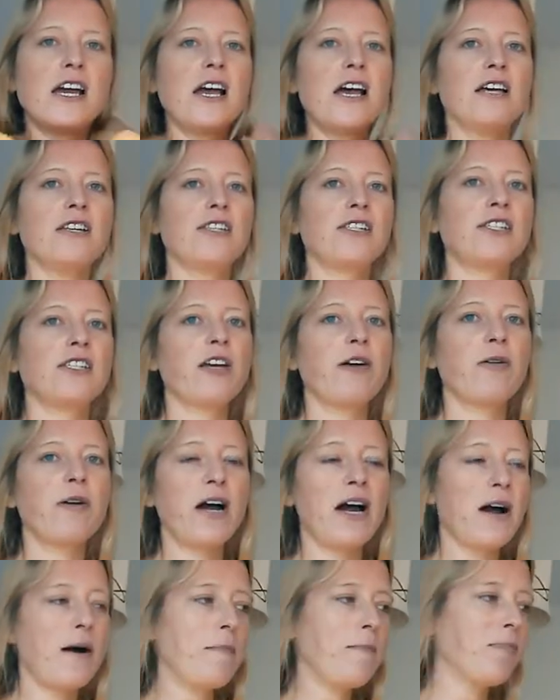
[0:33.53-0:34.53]

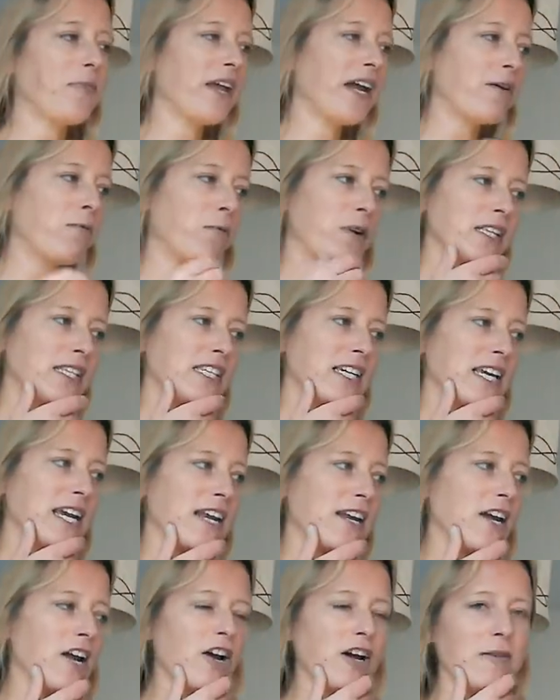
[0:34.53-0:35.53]
So once
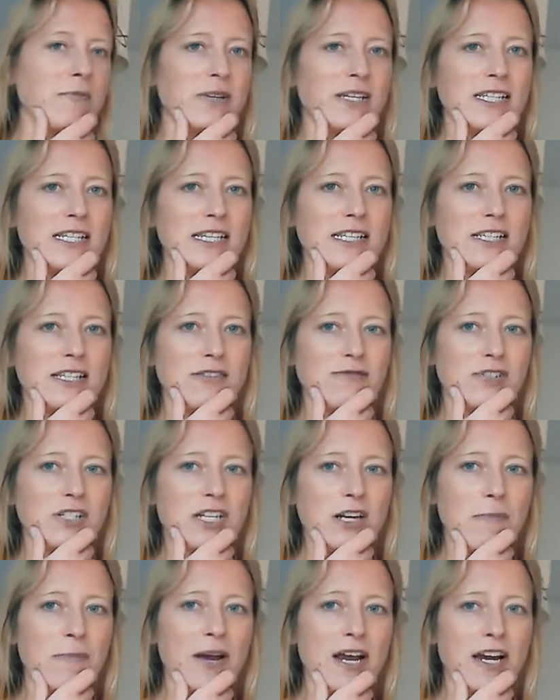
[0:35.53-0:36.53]
again, I hope this is of
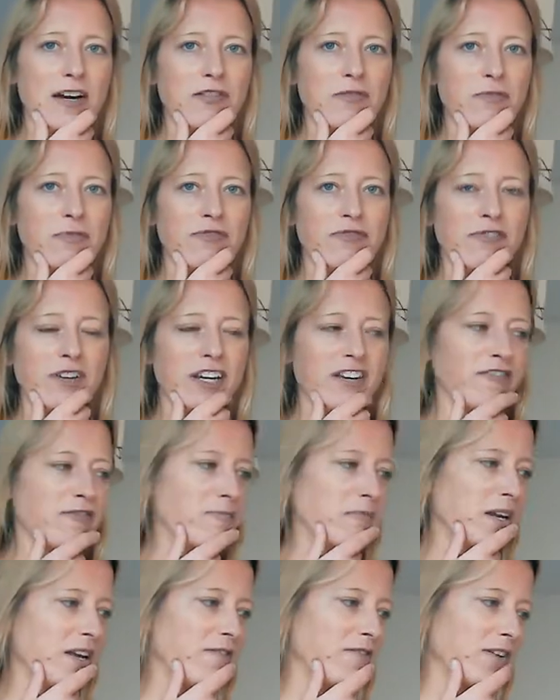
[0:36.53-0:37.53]
some help.
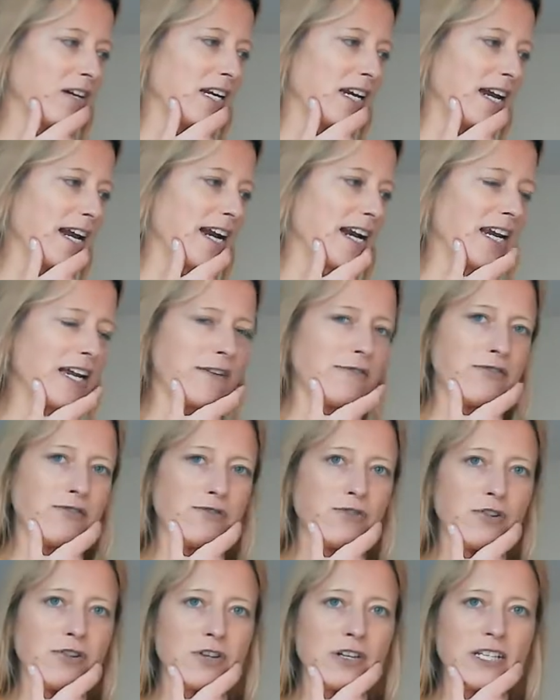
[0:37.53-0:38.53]
Forgive me if I get
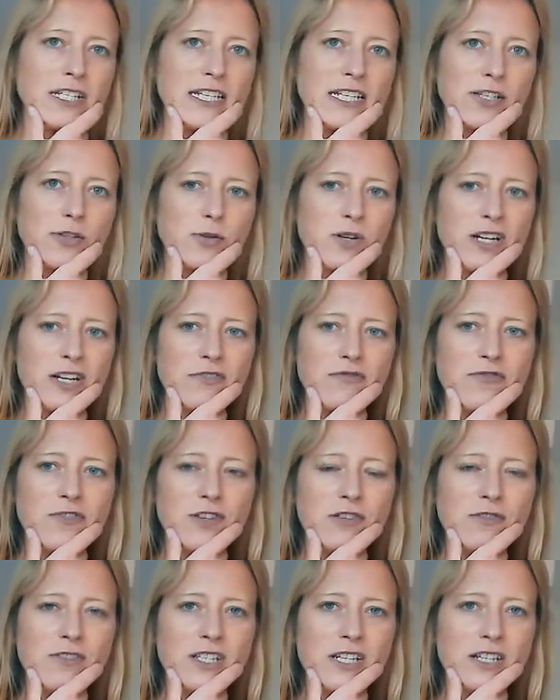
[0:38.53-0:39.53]
clefs wrong, because it's quite
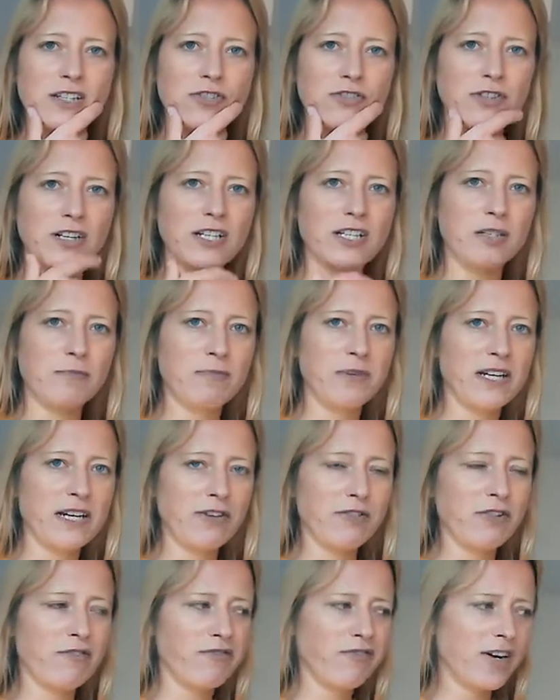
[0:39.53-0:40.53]
confusing trying to play
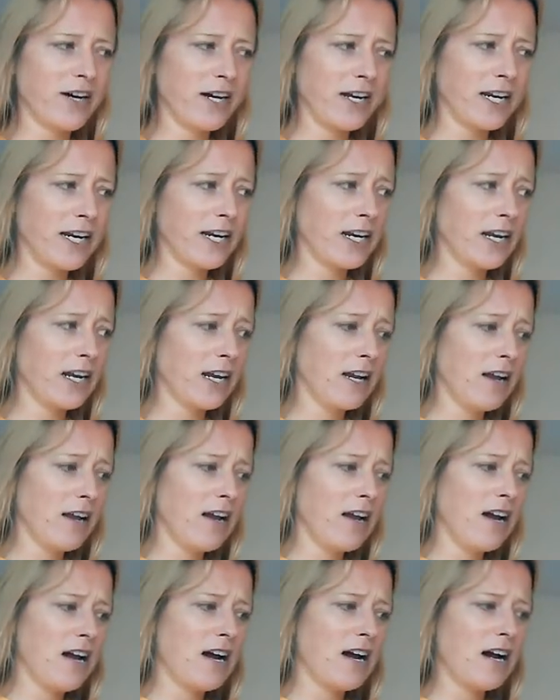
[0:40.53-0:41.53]
it on the violin.
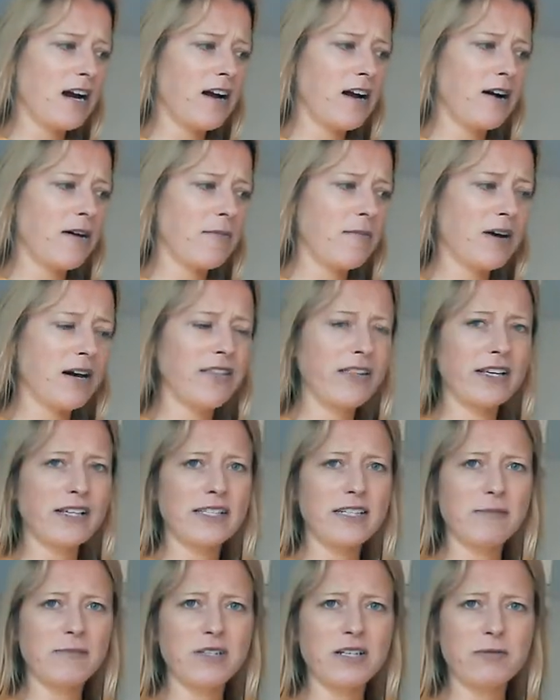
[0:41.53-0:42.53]
And then
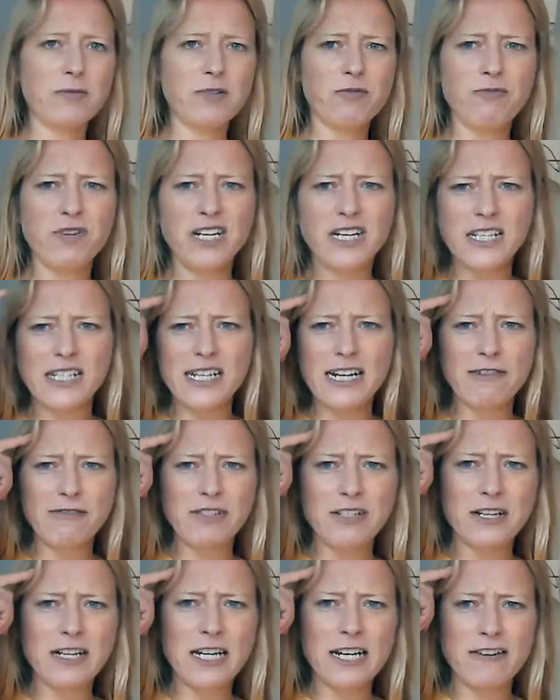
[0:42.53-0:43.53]
sometimes I read it as
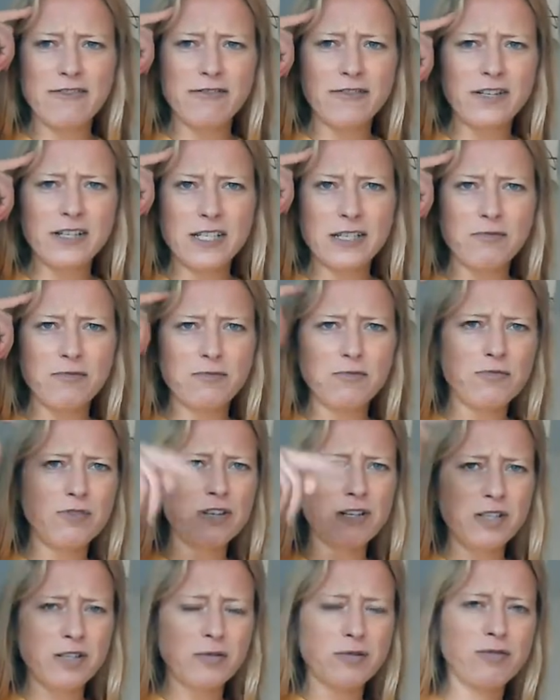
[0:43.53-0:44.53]
alto clef because I'm
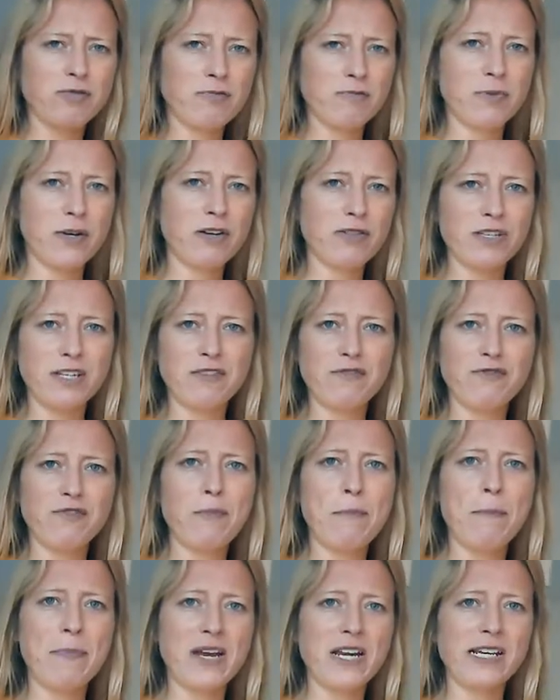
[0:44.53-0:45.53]
transposing
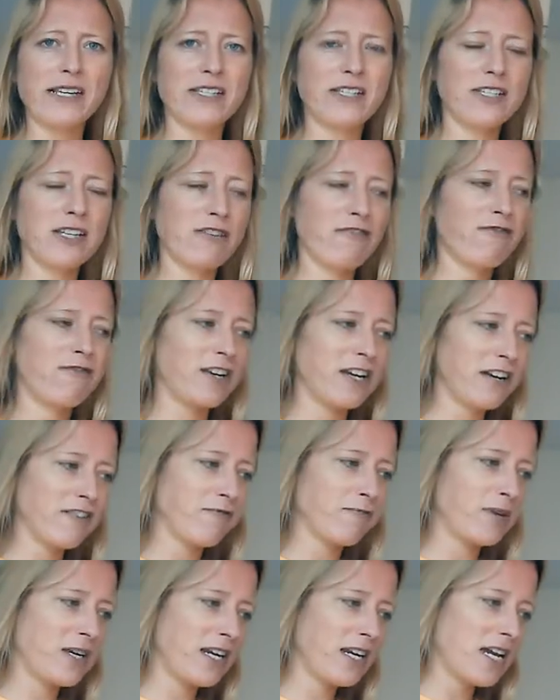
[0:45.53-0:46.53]
from bass, so forgive
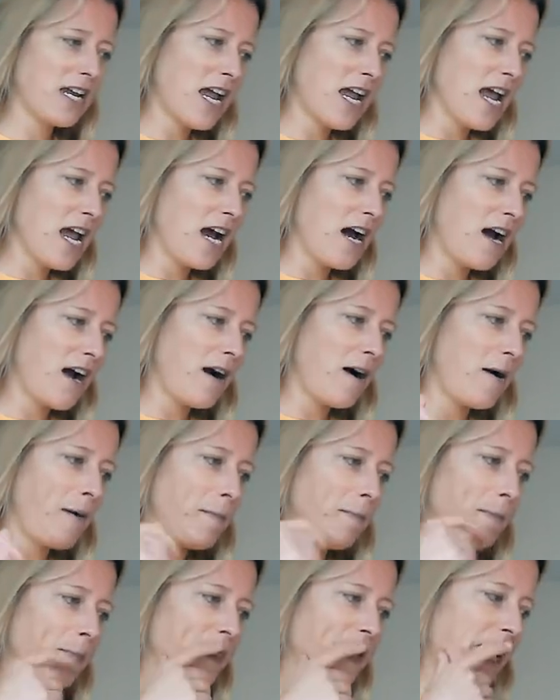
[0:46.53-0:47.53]
me.
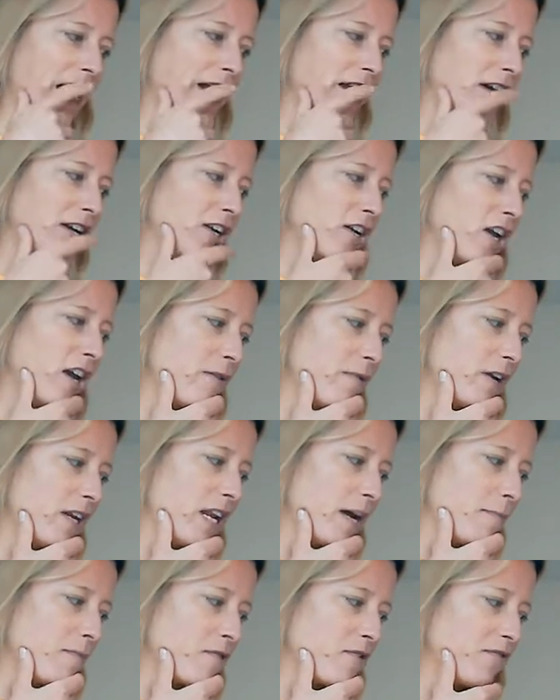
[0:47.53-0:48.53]
And I know a
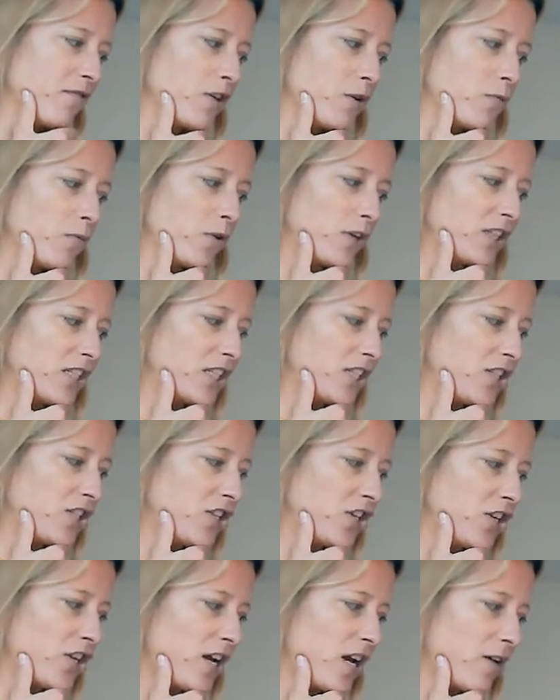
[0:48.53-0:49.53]
number of you wanted
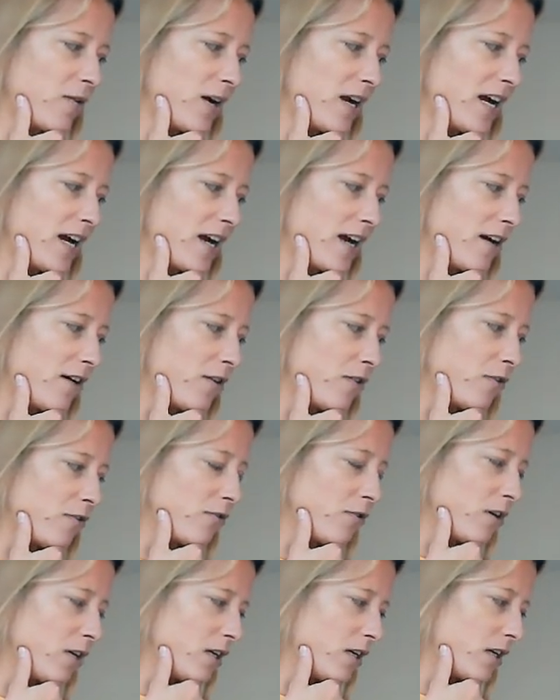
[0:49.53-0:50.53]
to know
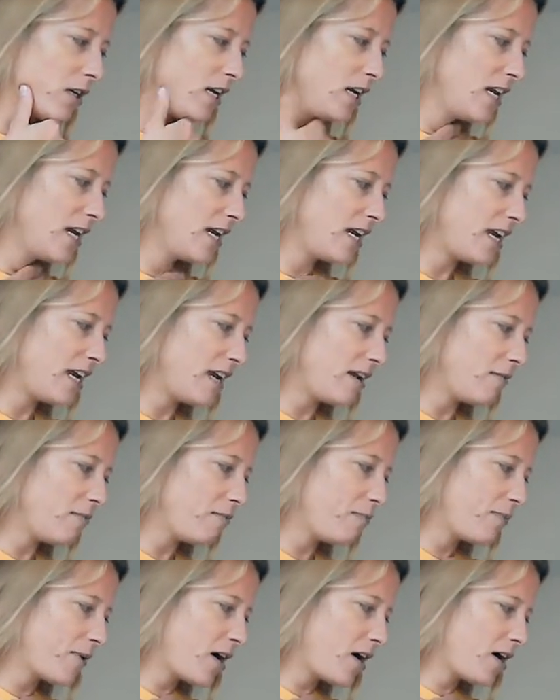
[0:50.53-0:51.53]
how
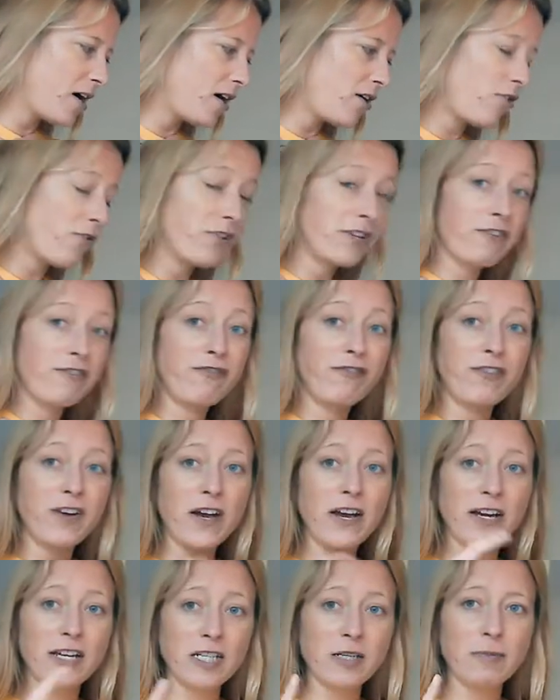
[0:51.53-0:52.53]
in bar on the
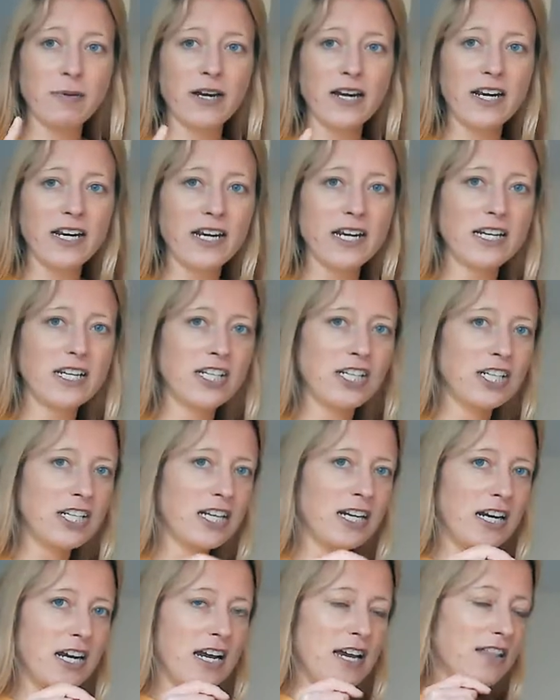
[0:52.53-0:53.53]
first page.
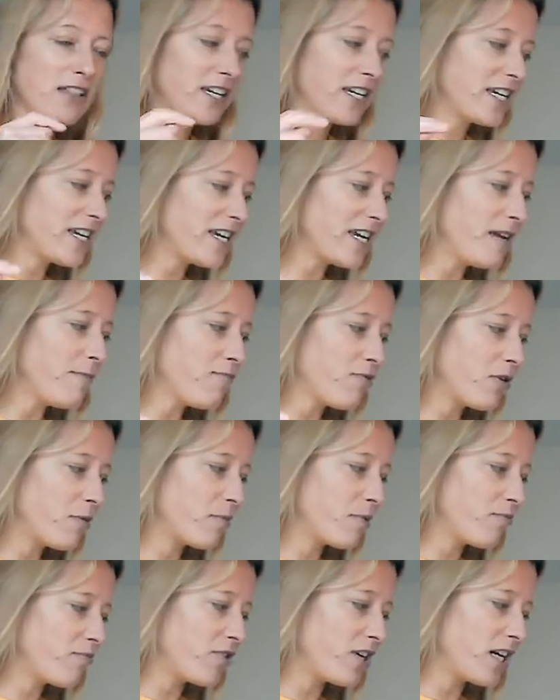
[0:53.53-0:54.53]
The key
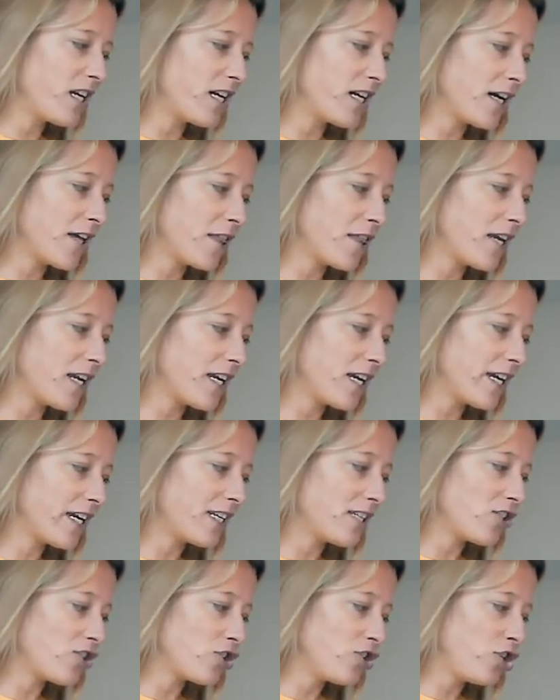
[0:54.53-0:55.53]
problem really, I think,
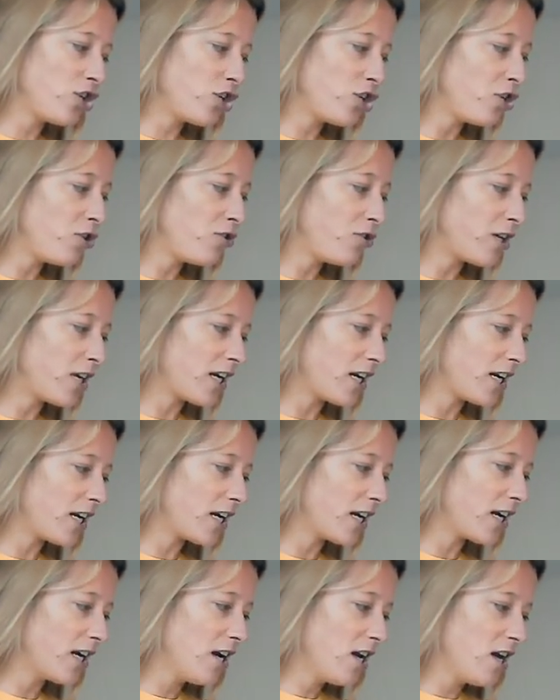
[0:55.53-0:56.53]
is the
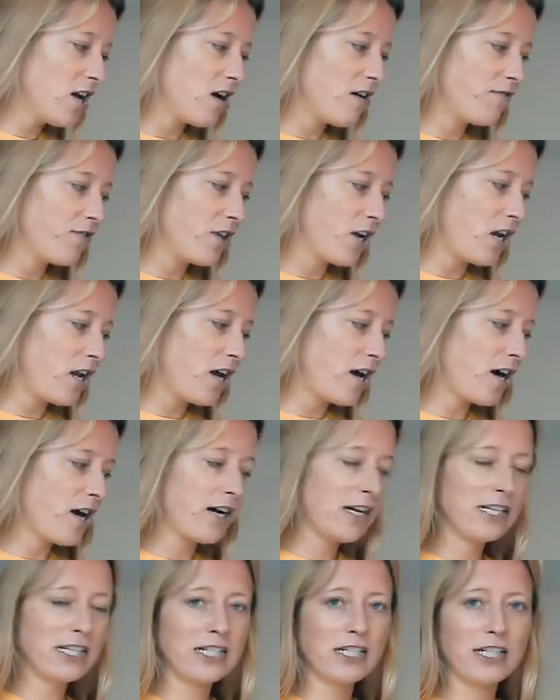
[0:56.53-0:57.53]
tuning of the
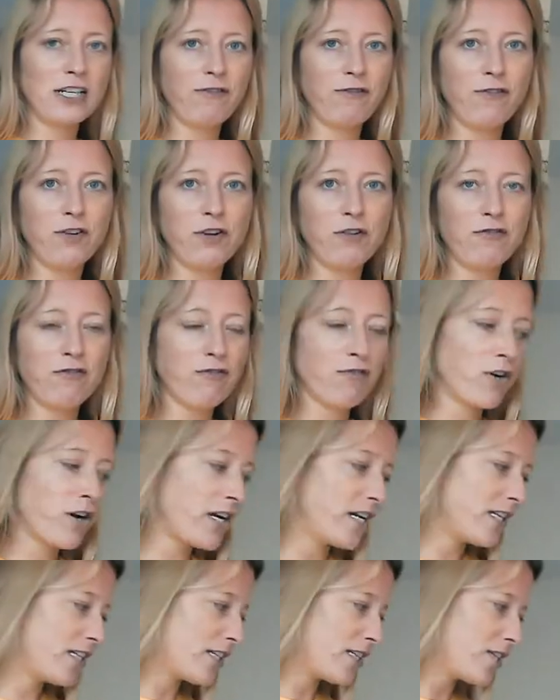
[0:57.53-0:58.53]
last few
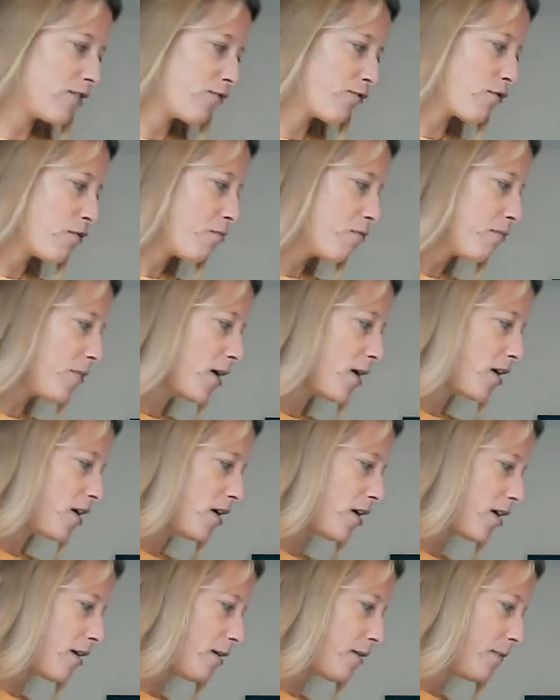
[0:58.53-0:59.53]
phrases from bar